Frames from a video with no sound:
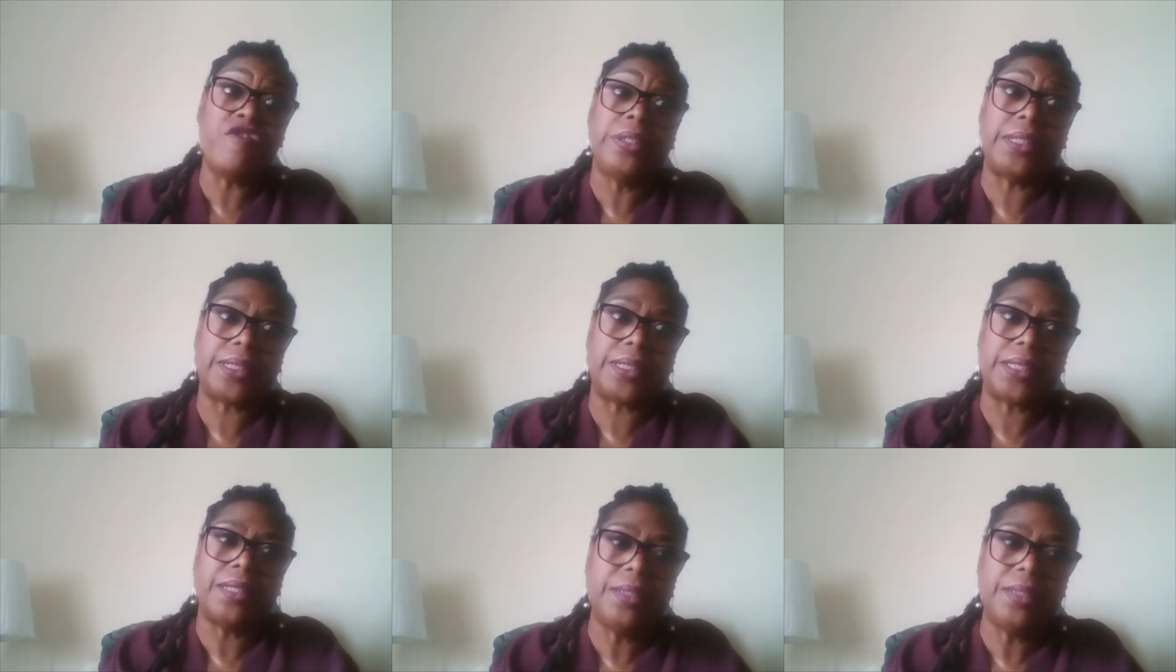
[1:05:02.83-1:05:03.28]

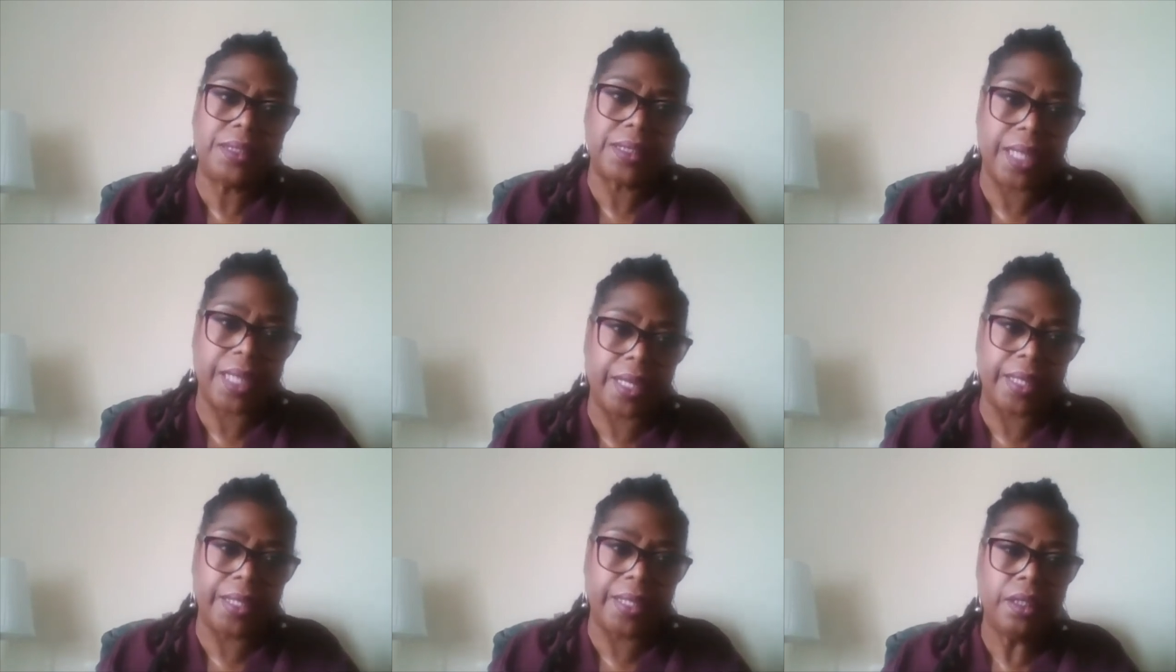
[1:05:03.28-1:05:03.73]

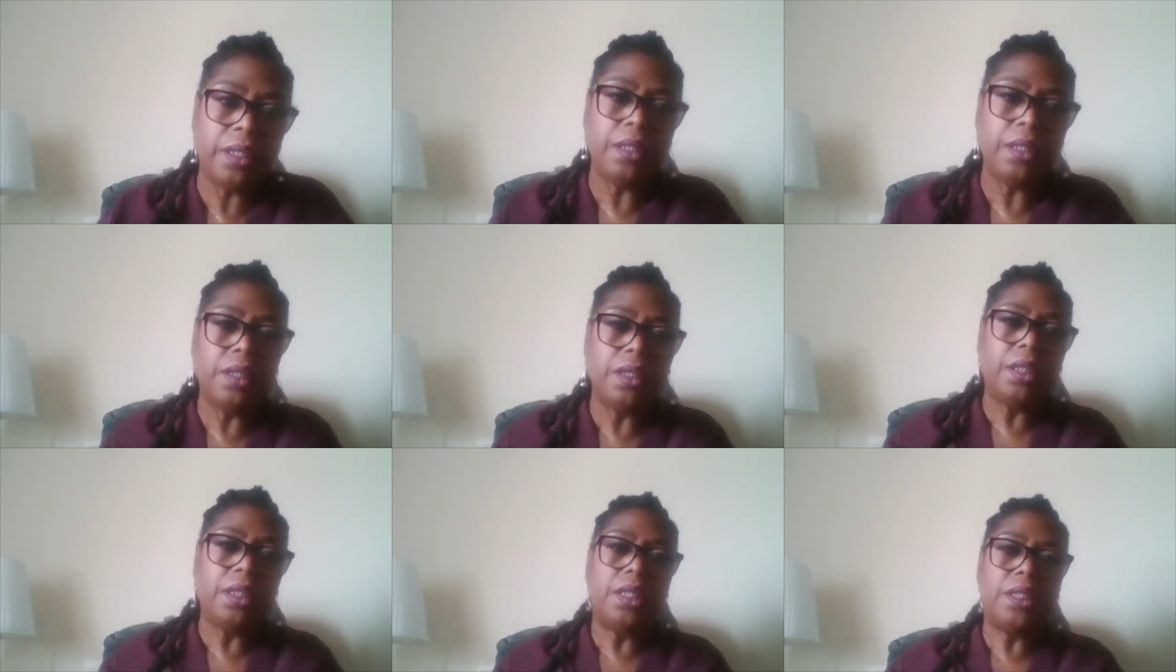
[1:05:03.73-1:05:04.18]
Sunday
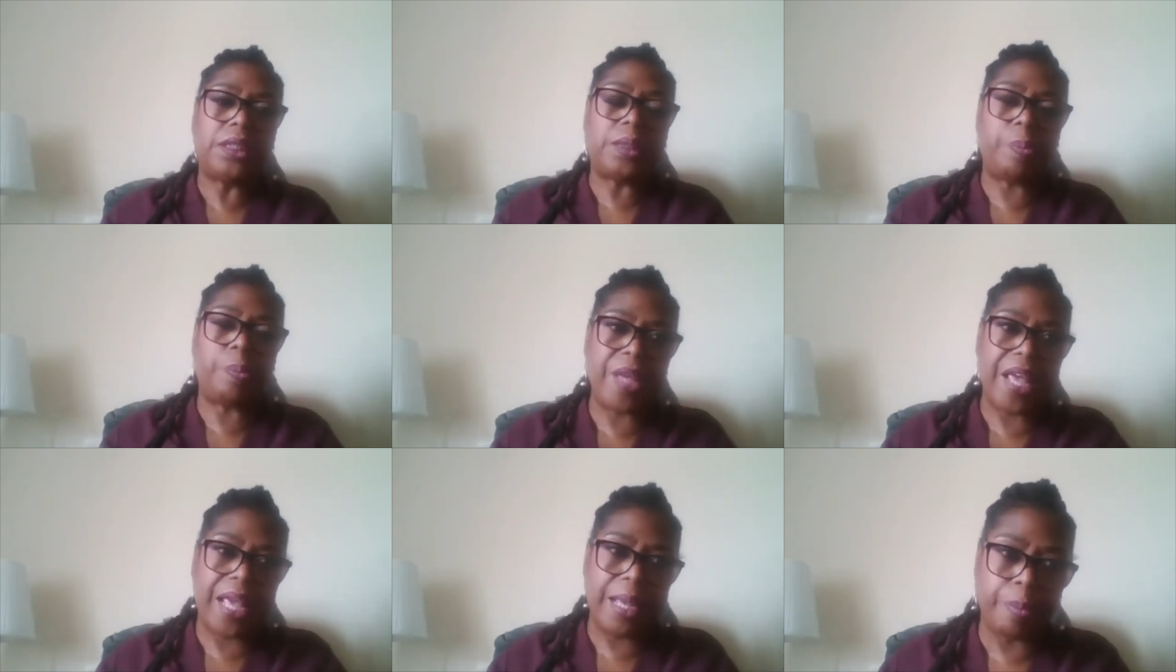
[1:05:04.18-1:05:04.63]
to
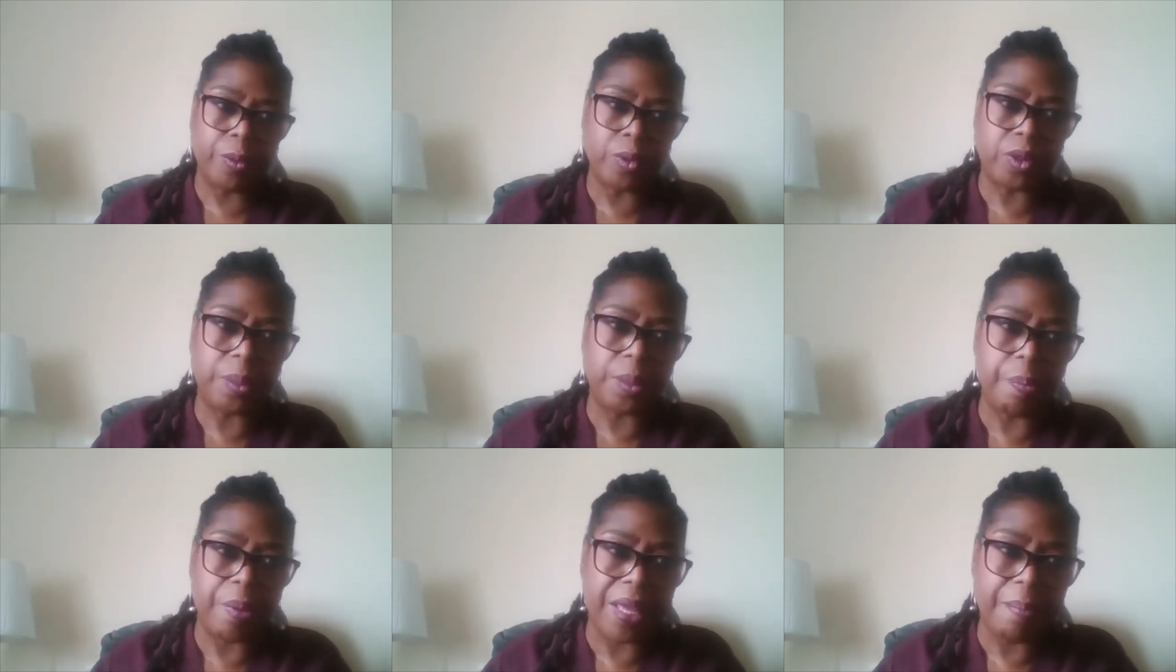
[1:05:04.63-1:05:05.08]
be able
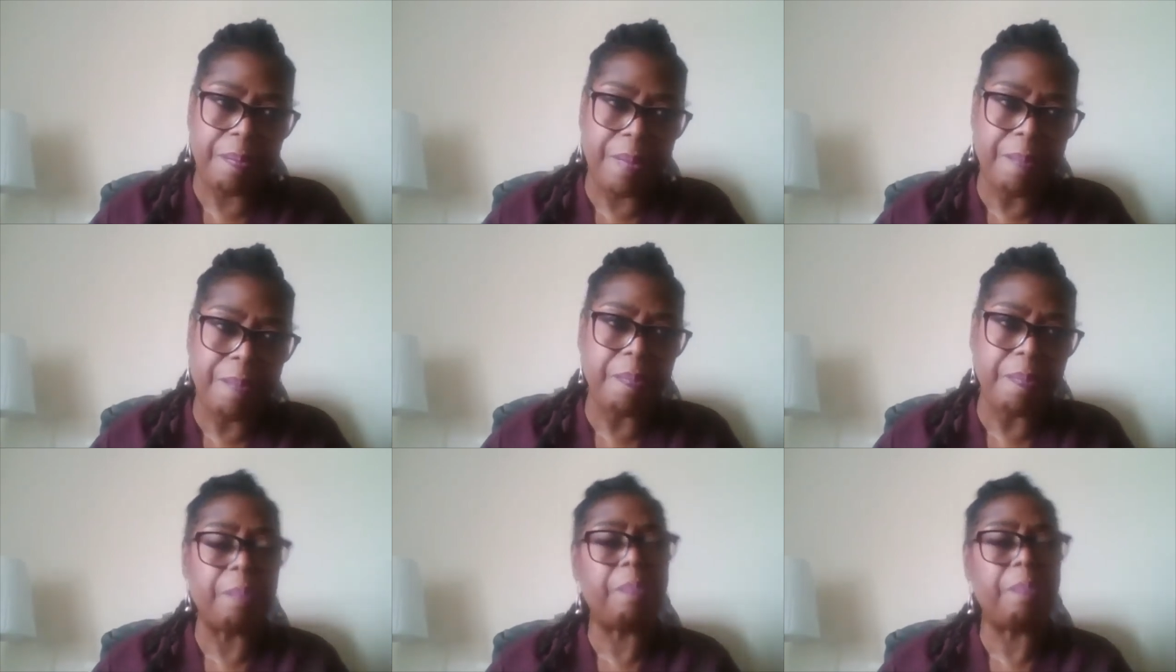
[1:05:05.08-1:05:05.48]
to be a member.